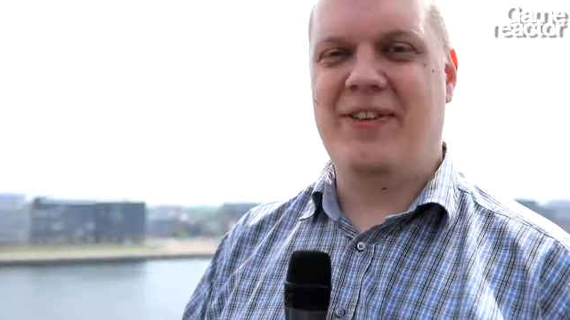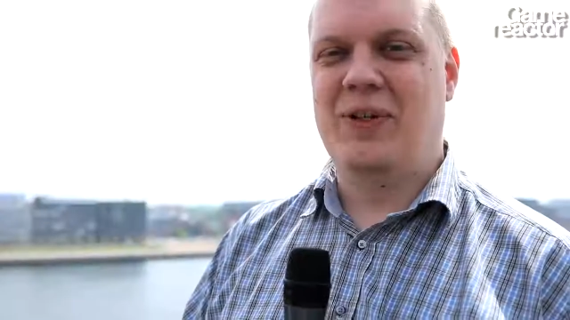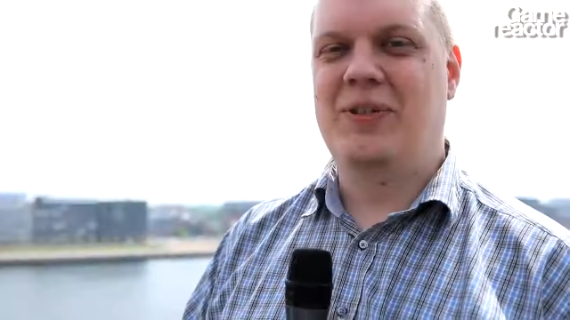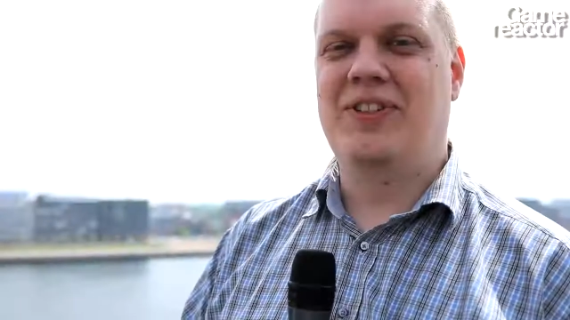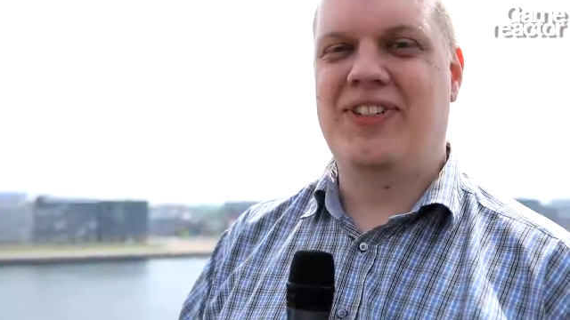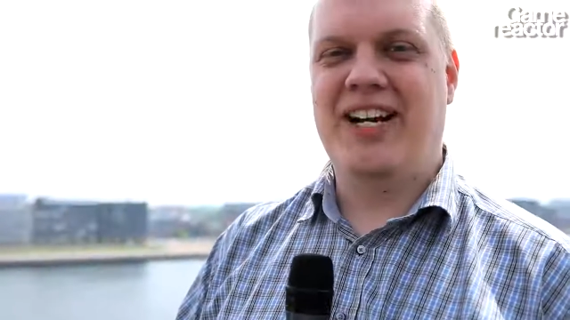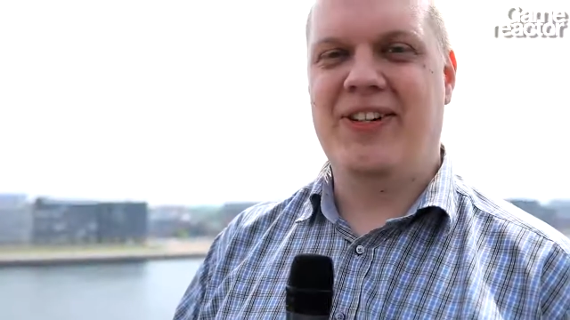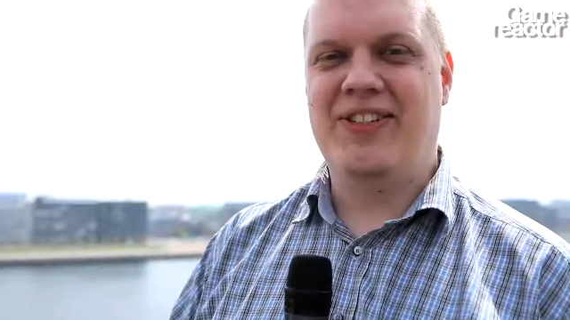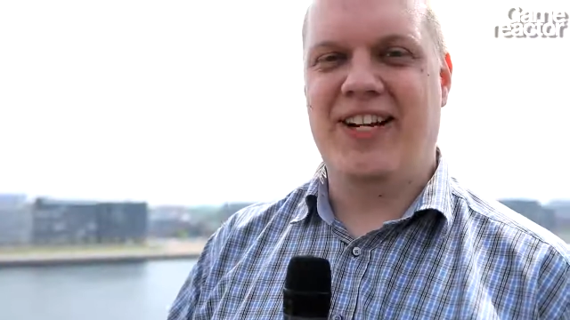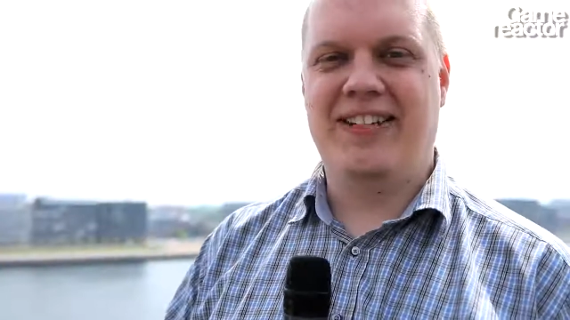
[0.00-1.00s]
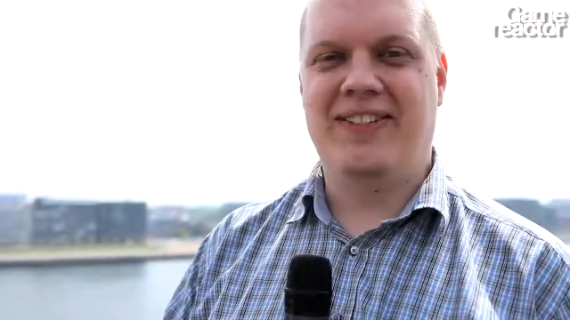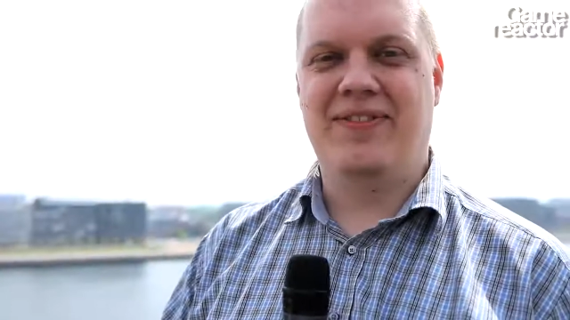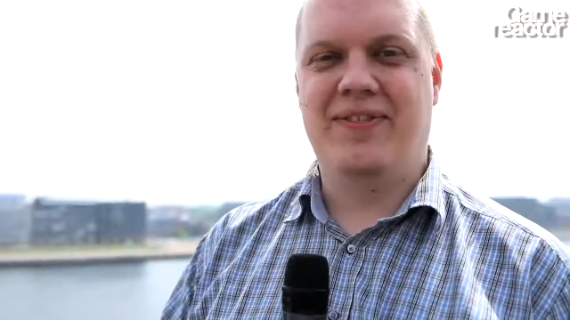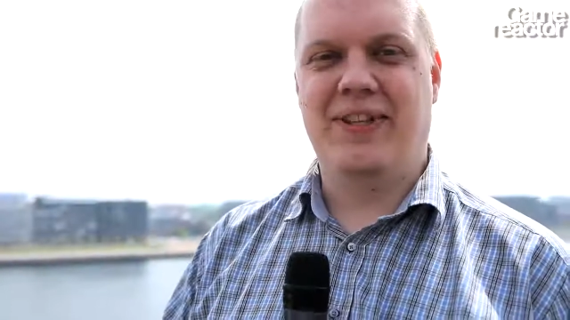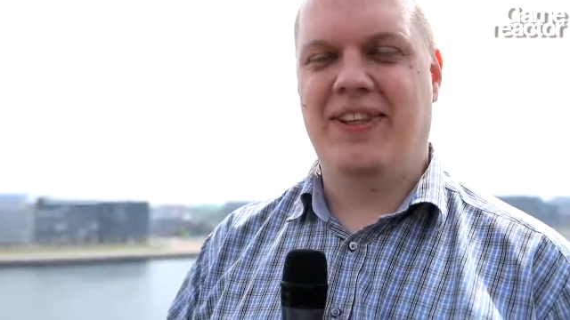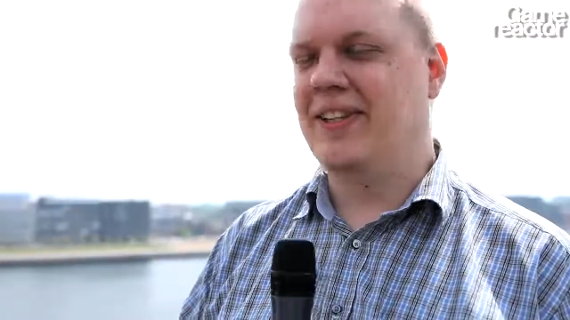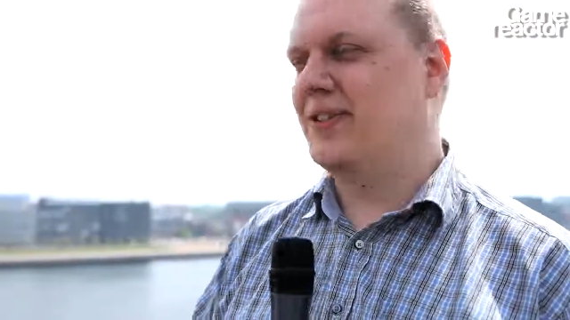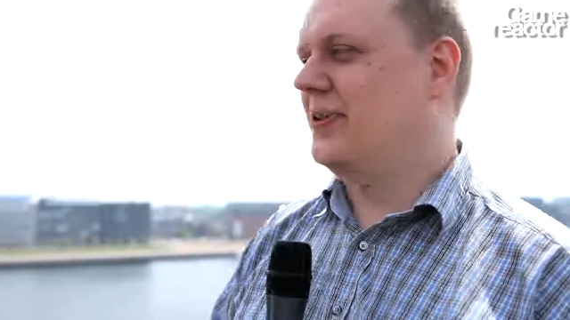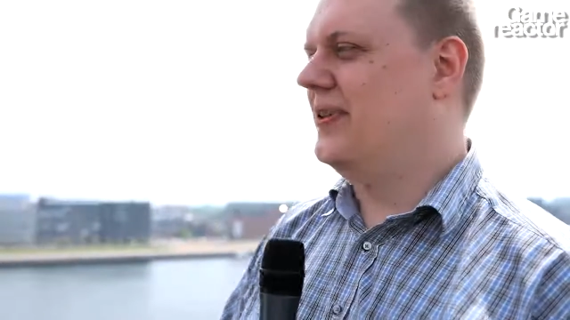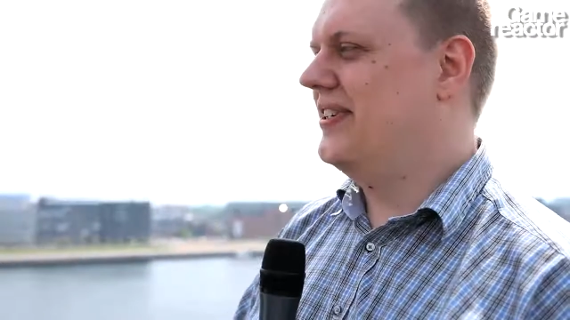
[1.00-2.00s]
the roof of IO Interactive with
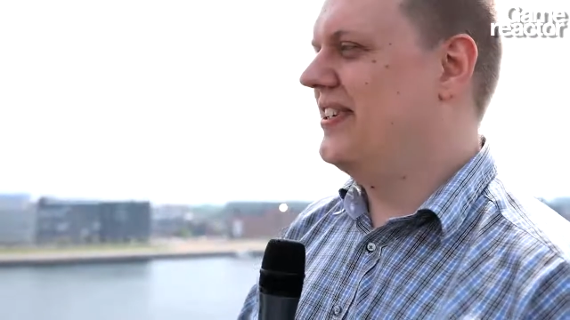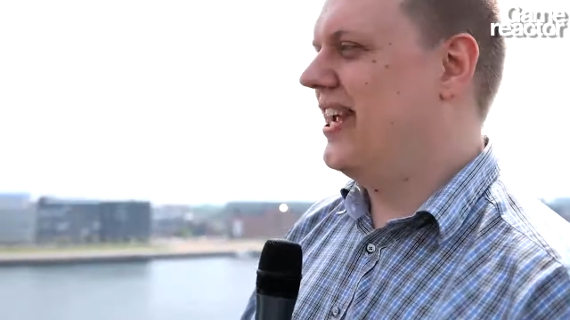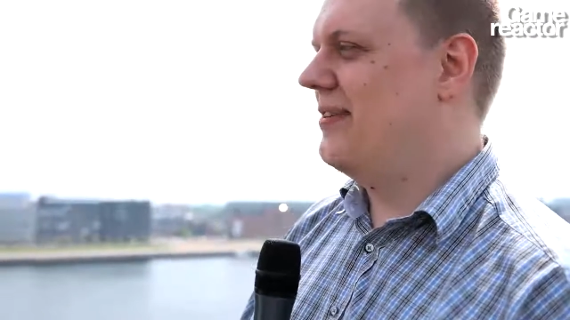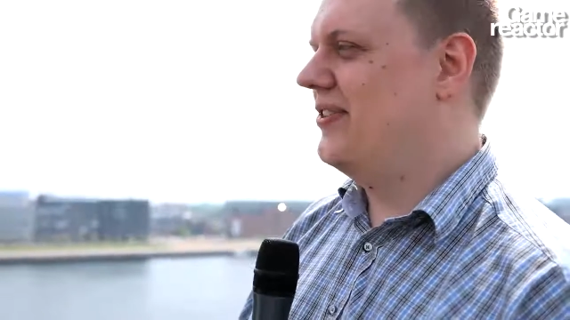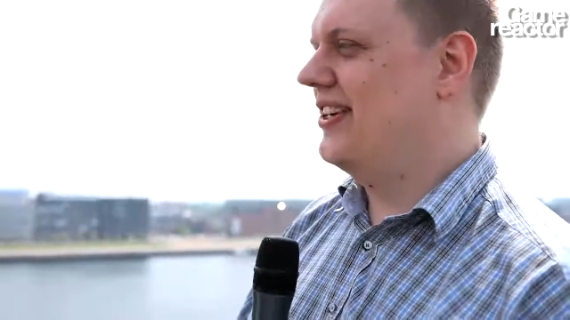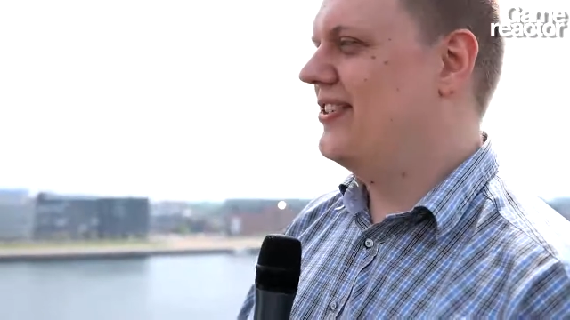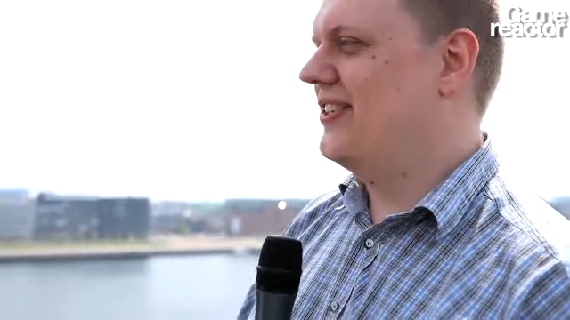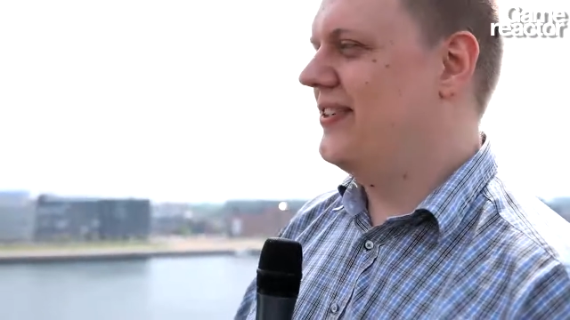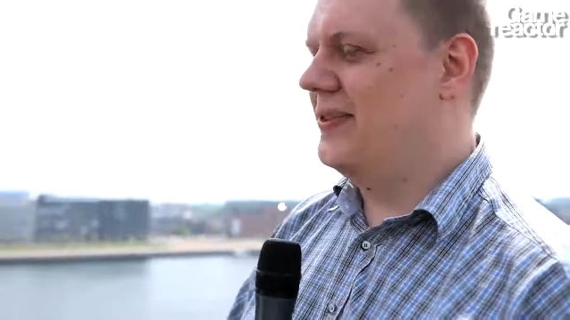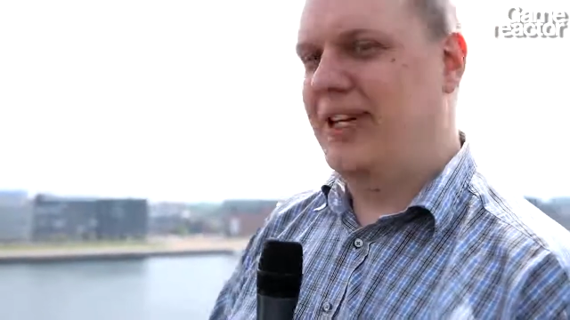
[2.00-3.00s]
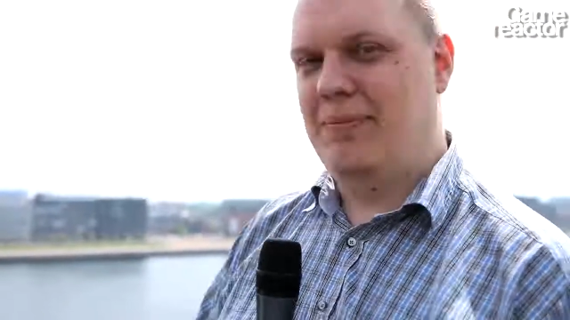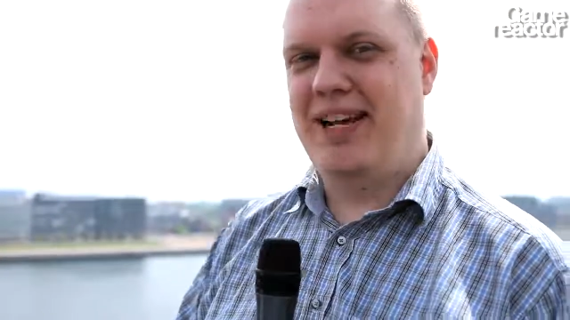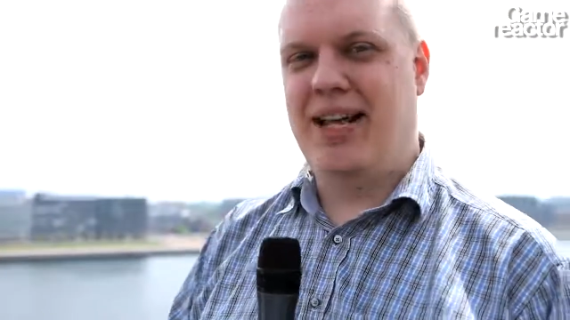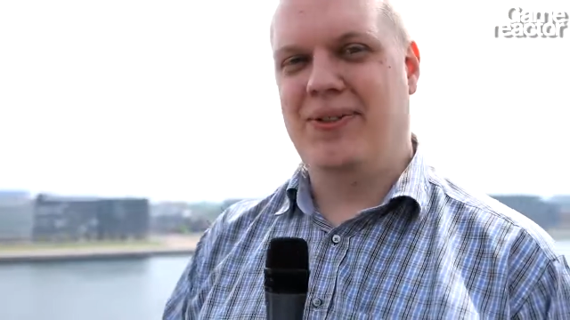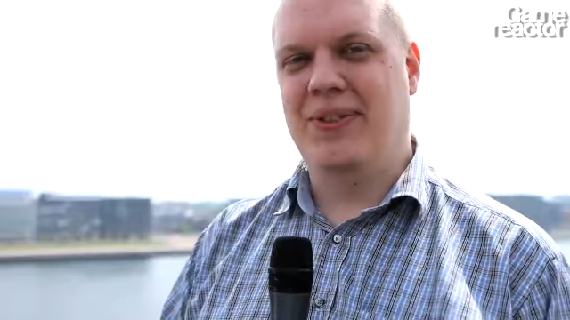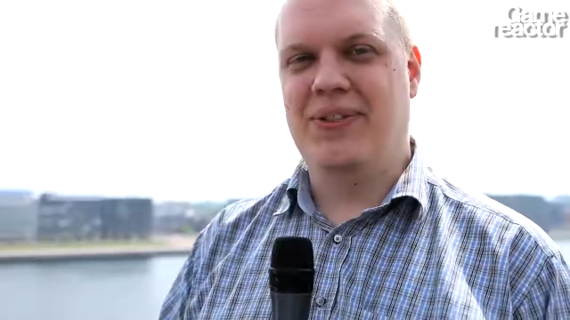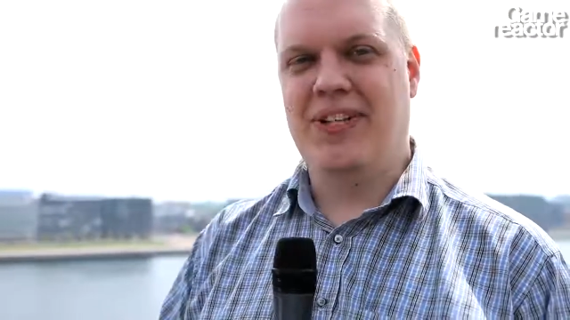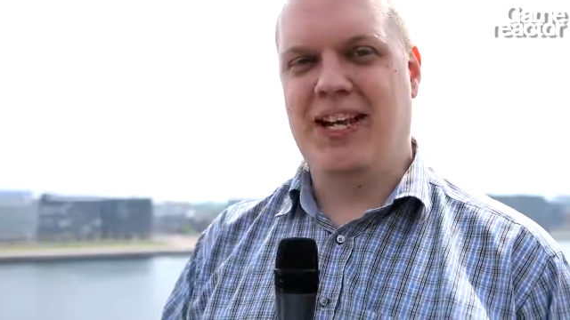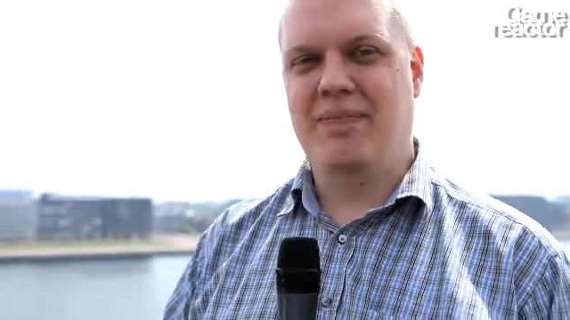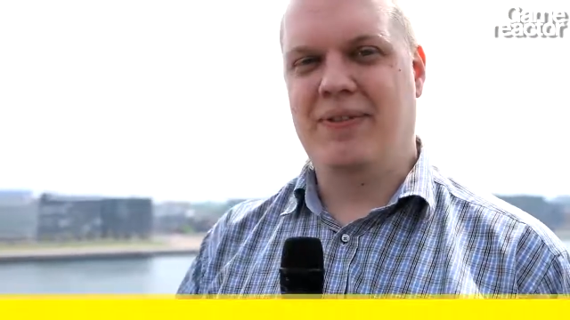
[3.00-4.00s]
Tore, the game director on the new Hitman Absolution
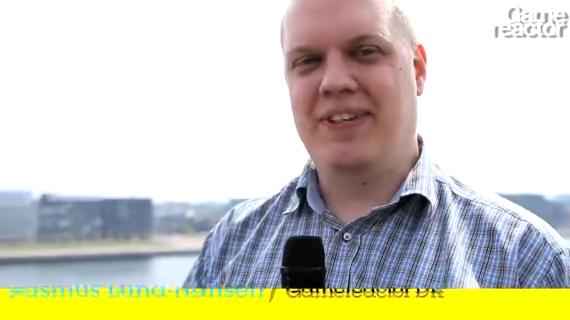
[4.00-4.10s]
game.